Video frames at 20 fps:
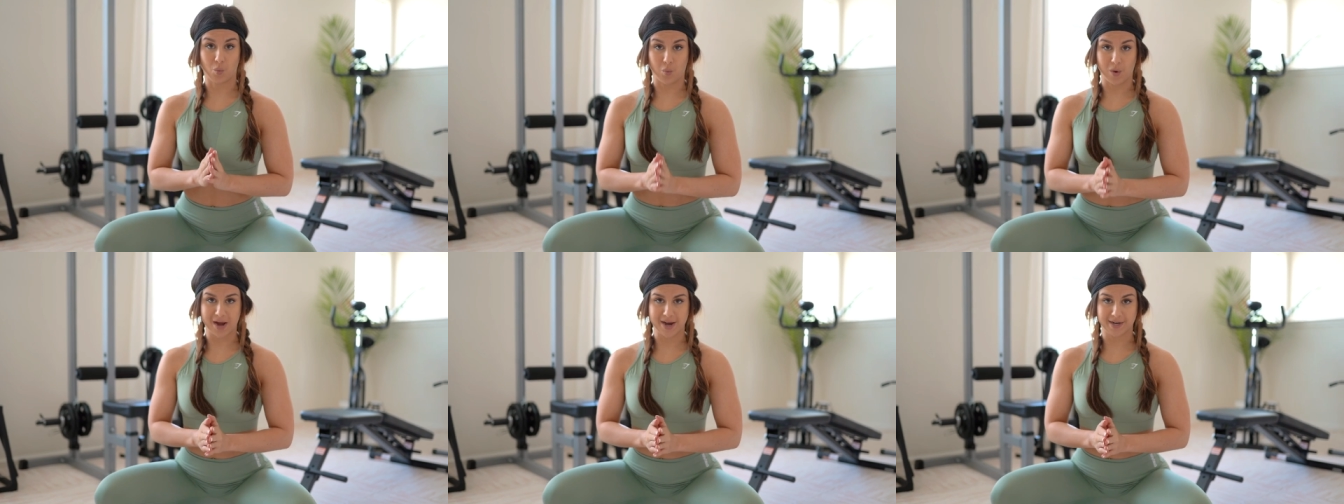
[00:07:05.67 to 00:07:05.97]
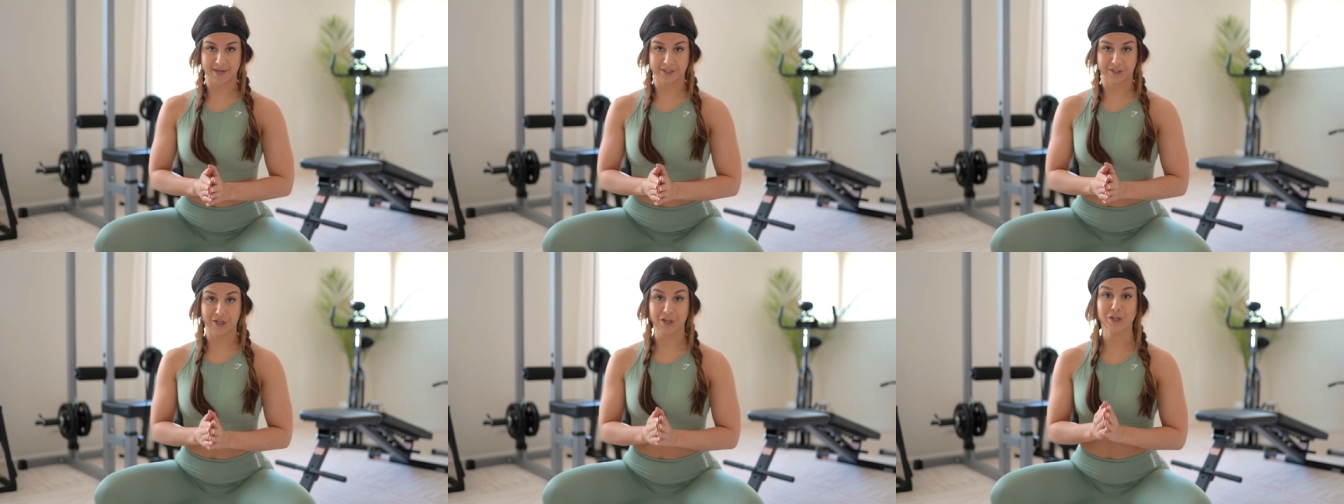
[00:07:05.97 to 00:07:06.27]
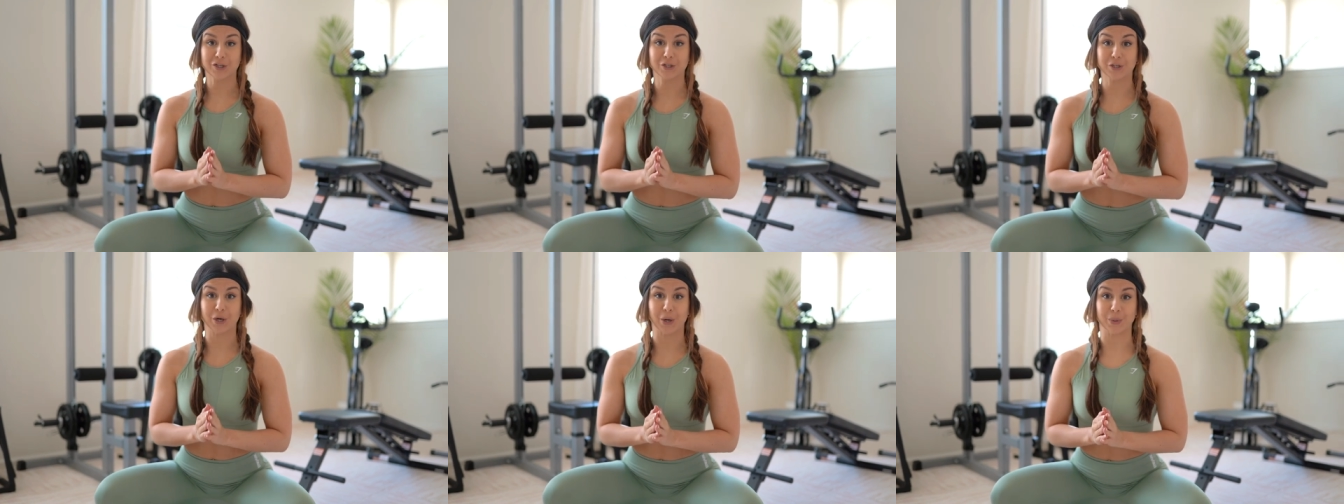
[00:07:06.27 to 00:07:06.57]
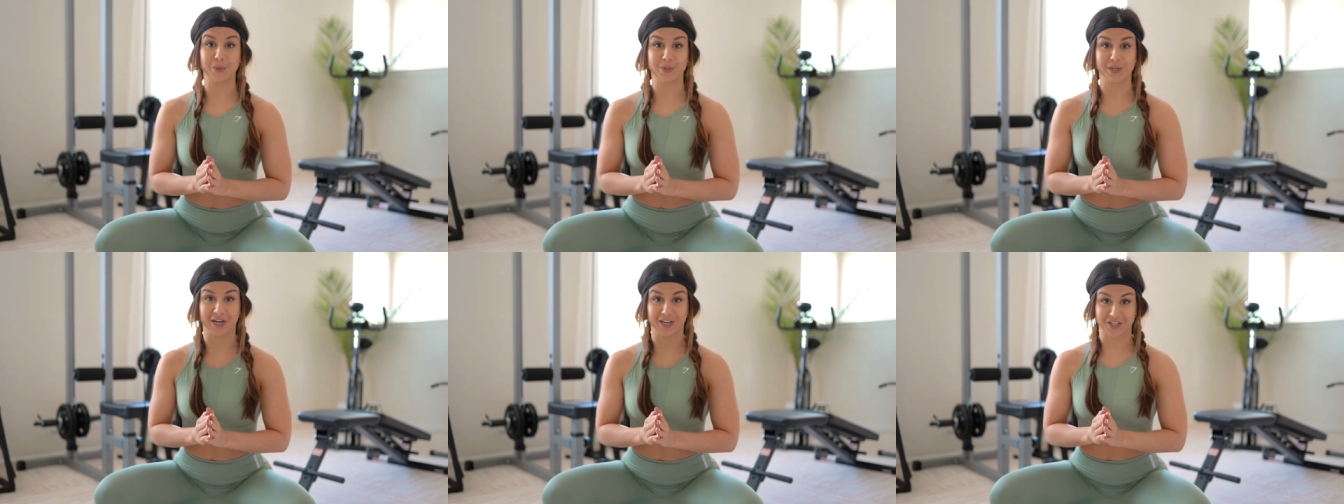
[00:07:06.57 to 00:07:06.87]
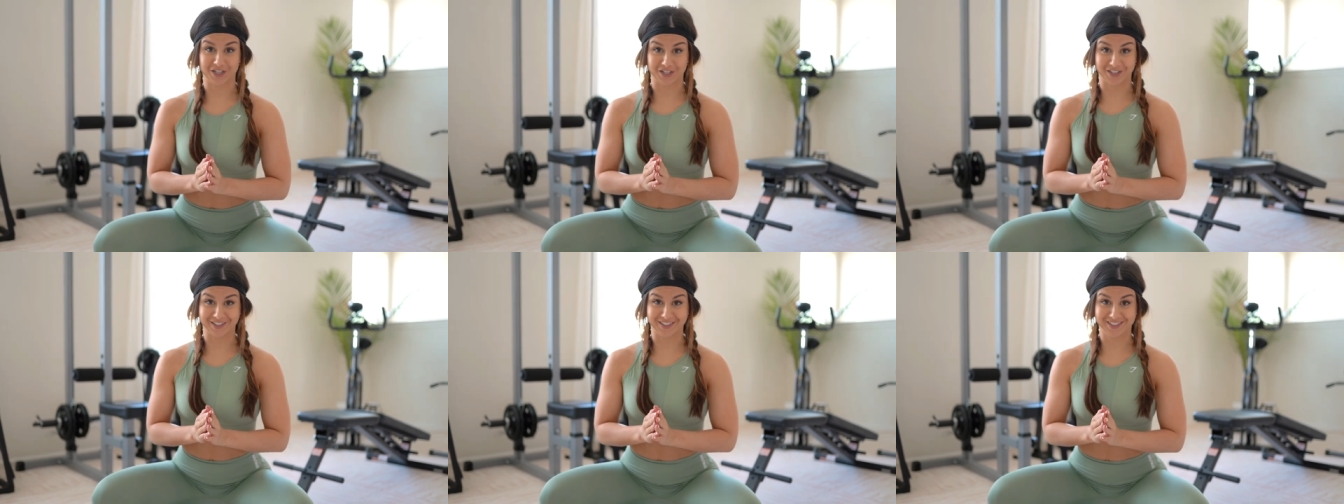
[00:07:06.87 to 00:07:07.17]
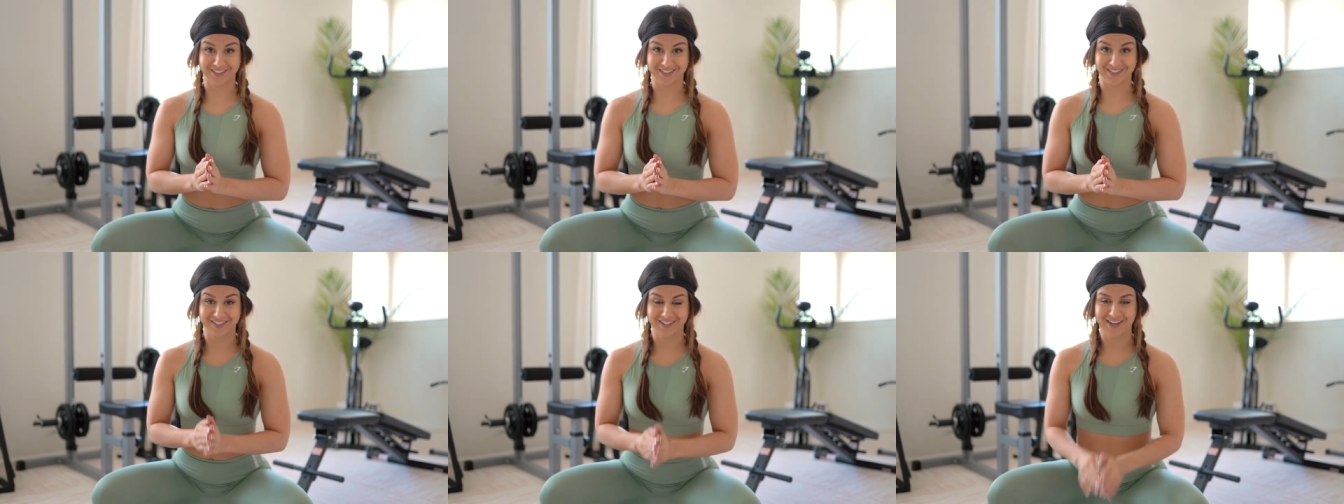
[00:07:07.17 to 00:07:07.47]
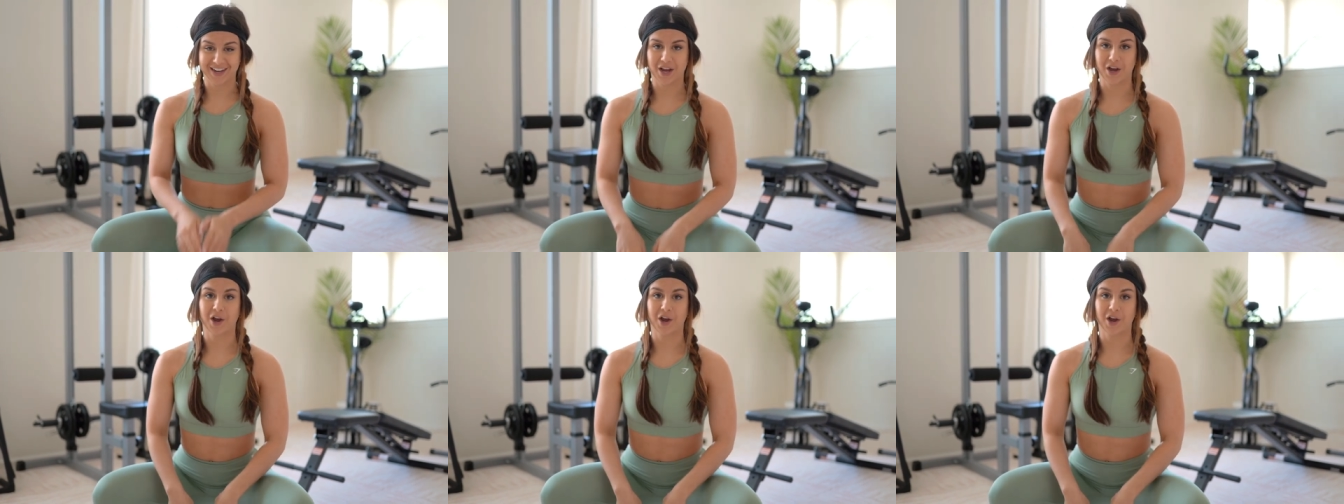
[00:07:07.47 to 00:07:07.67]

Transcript: weighted toe touches